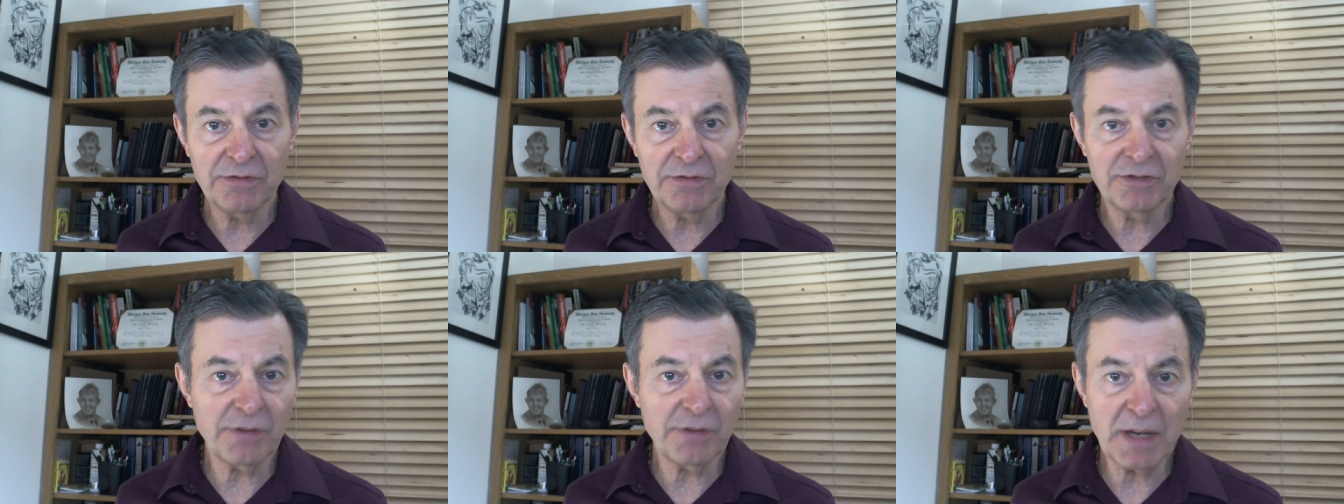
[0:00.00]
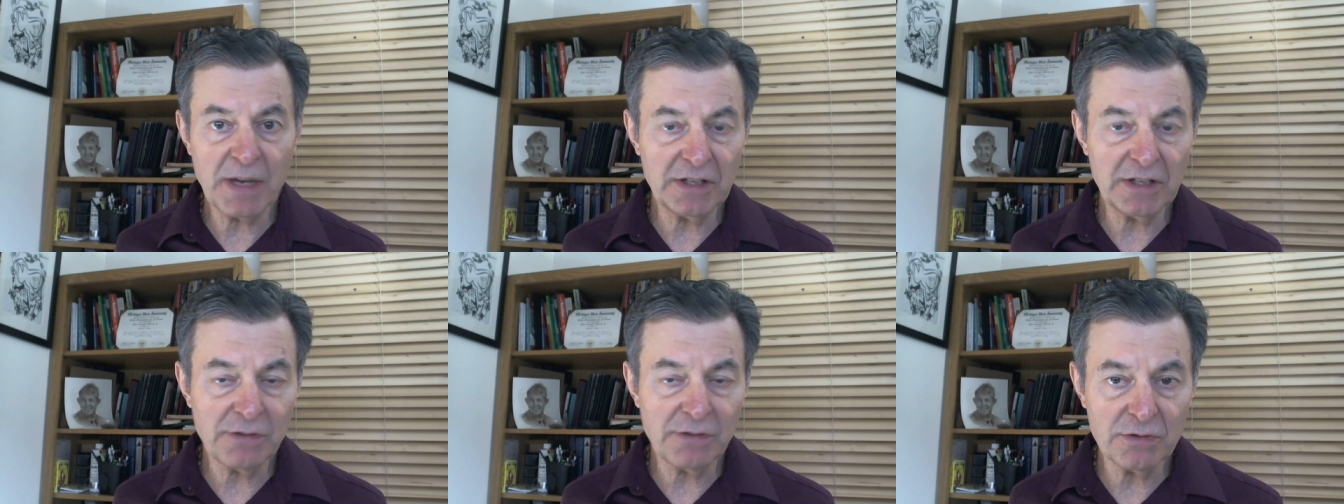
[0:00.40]

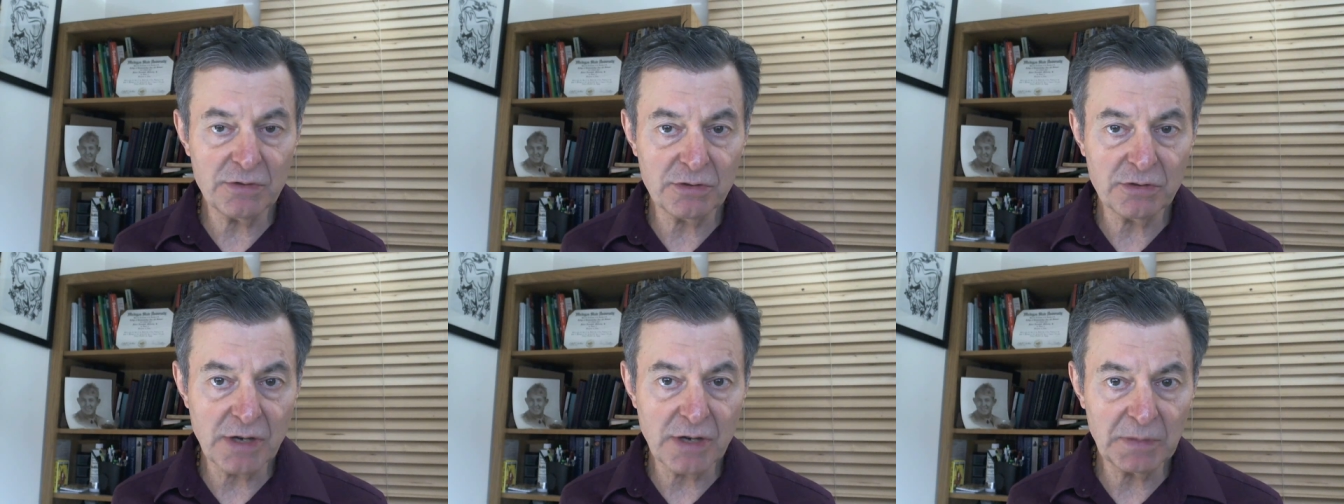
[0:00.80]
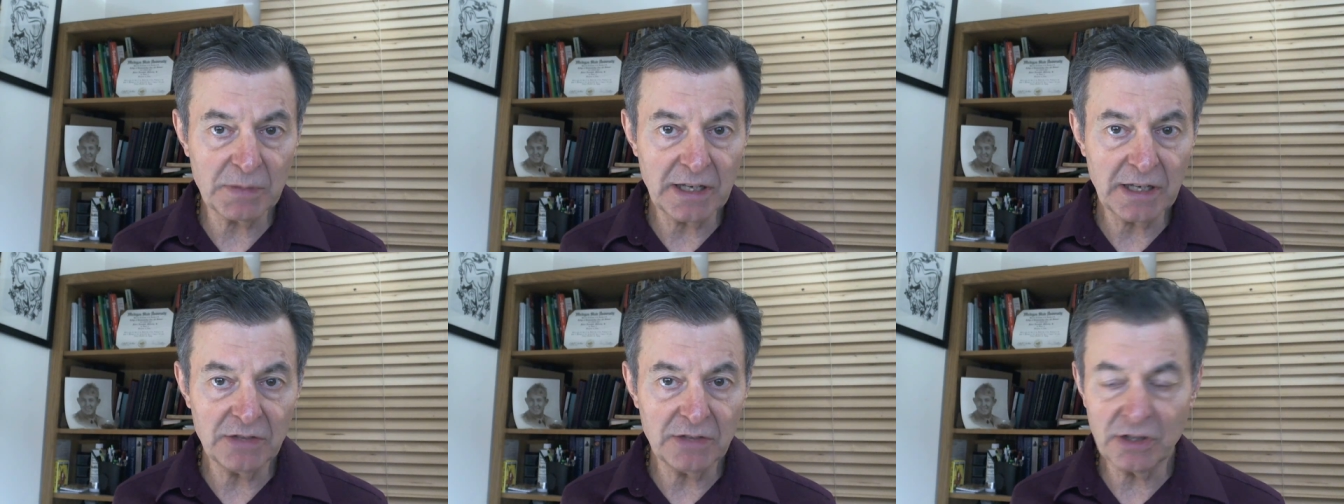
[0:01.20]
fermenting food's
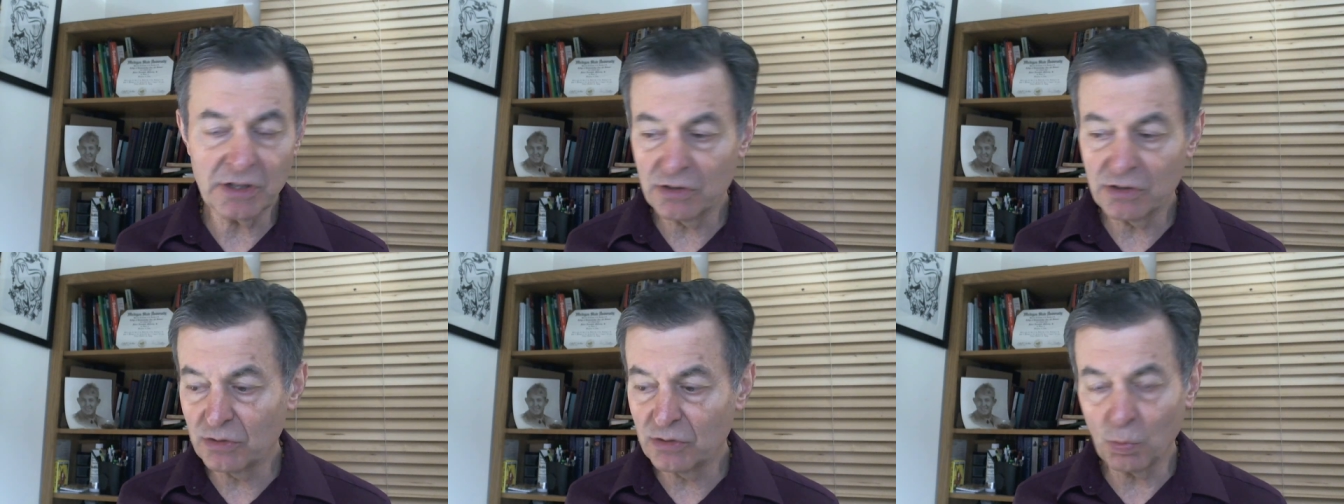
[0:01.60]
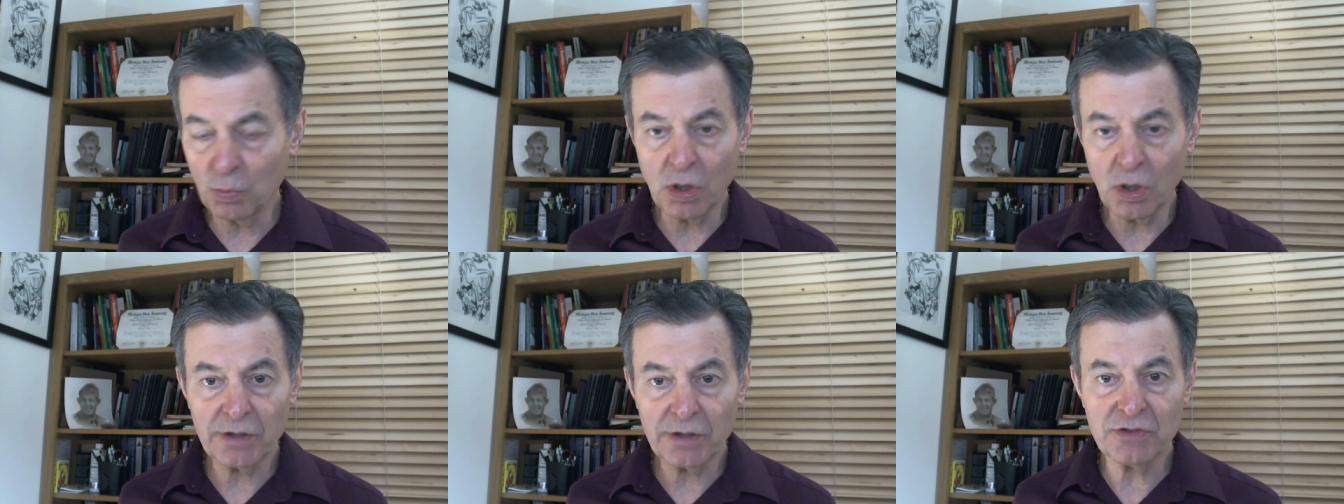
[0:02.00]
extremely easy. You just use
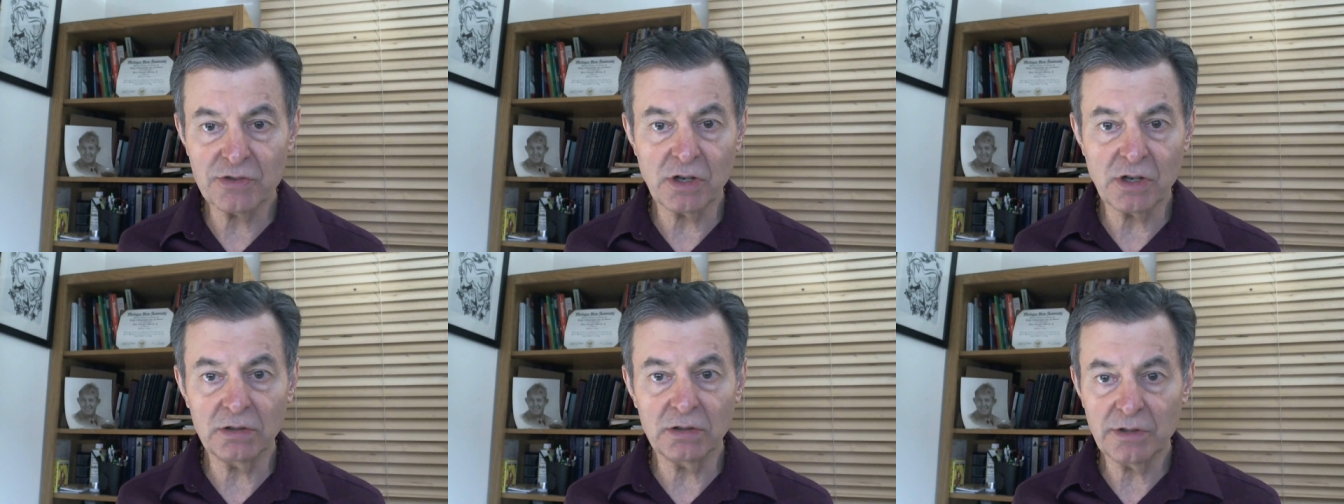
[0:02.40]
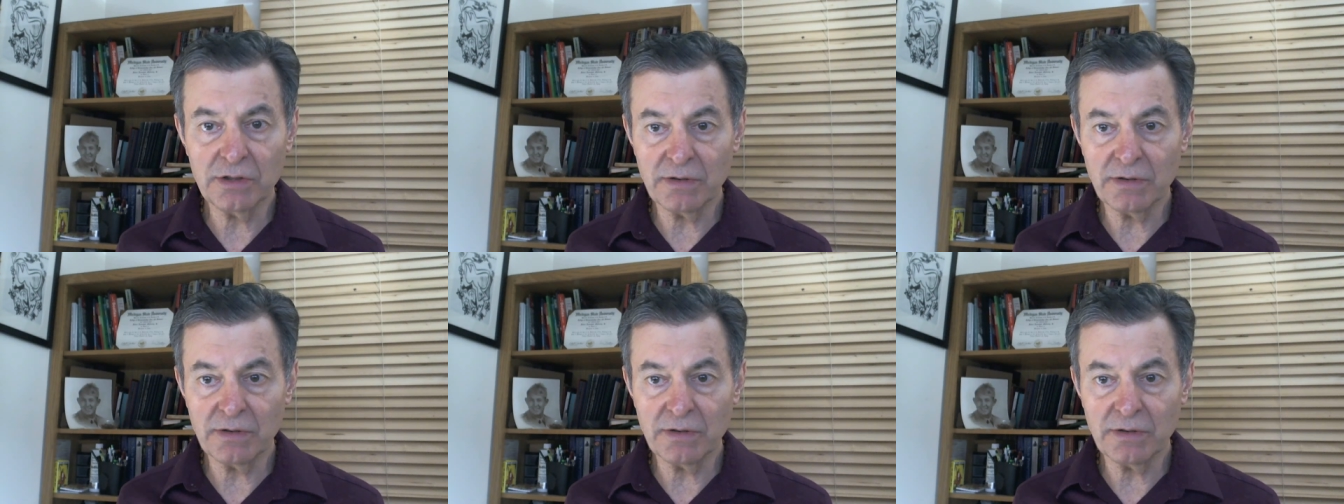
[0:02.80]
water and salt.